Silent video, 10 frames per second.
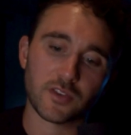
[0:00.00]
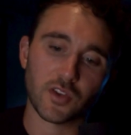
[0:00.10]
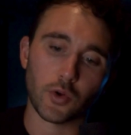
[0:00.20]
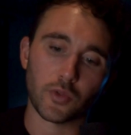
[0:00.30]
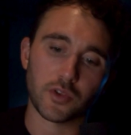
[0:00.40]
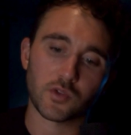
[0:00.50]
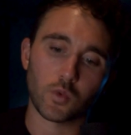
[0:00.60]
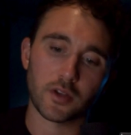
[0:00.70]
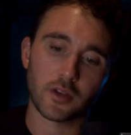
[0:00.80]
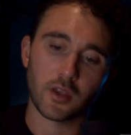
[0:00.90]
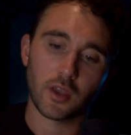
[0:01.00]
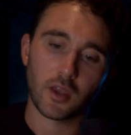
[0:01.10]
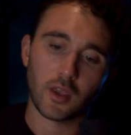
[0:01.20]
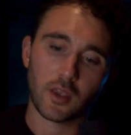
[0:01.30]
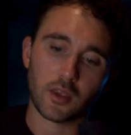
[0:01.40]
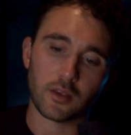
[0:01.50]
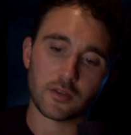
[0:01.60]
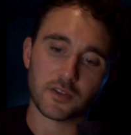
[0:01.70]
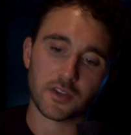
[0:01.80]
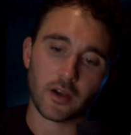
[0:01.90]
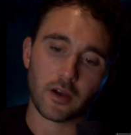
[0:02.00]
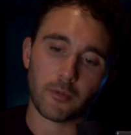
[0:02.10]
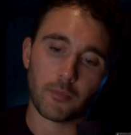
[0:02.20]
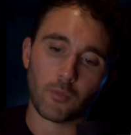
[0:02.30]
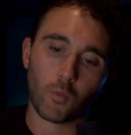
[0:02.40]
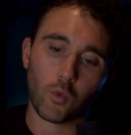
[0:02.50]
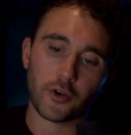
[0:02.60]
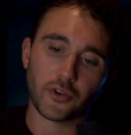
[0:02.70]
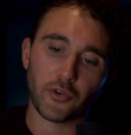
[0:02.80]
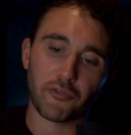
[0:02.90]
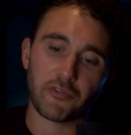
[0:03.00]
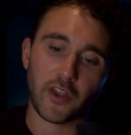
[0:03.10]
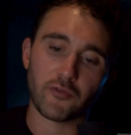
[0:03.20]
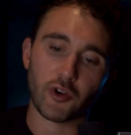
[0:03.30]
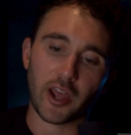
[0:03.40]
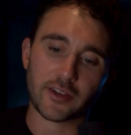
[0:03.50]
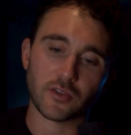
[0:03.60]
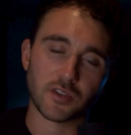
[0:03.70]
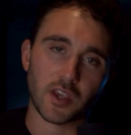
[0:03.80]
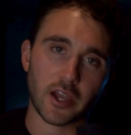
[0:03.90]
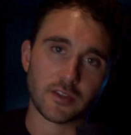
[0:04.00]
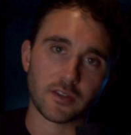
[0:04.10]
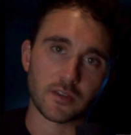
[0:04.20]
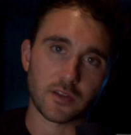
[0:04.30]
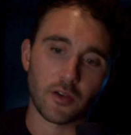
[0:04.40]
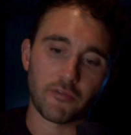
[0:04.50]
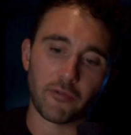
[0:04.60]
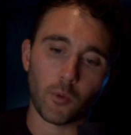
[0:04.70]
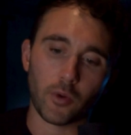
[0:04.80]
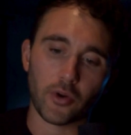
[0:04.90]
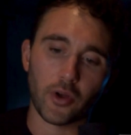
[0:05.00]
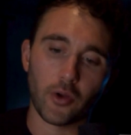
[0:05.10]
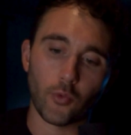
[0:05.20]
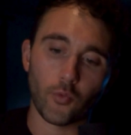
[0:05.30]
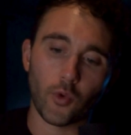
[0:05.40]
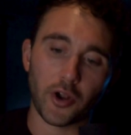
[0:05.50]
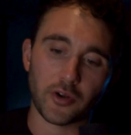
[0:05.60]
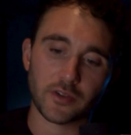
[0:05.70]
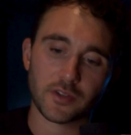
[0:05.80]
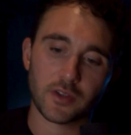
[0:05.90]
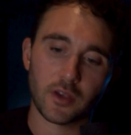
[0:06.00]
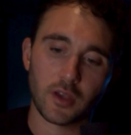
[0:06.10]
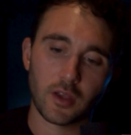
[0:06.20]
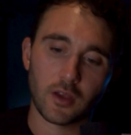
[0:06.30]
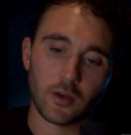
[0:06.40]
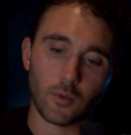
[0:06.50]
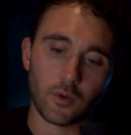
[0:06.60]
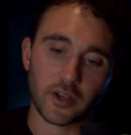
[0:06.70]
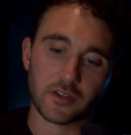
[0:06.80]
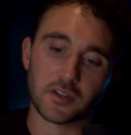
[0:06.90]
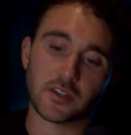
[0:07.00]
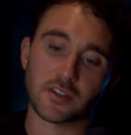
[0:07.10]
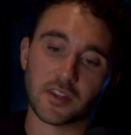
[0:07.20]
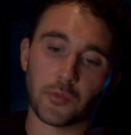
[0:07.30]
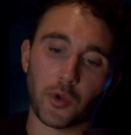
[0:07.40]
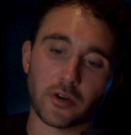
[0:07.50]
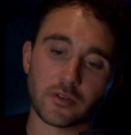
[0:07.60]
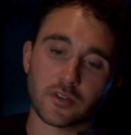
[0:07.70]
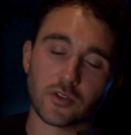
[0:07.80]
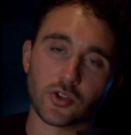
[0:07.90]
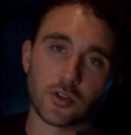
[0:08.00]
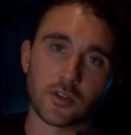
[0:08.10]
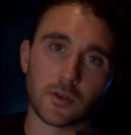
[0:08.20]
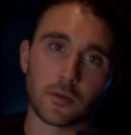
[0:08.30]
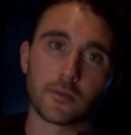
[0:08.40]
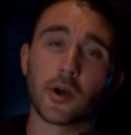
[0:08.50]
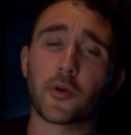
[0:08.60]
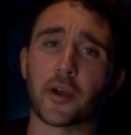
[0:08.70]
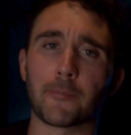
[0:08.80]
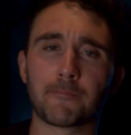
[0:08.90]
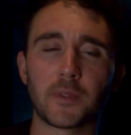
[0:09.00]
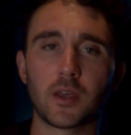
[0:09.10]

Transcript: So this one is what are your favorite exercises for runners, or exercises that runners should do? Okay,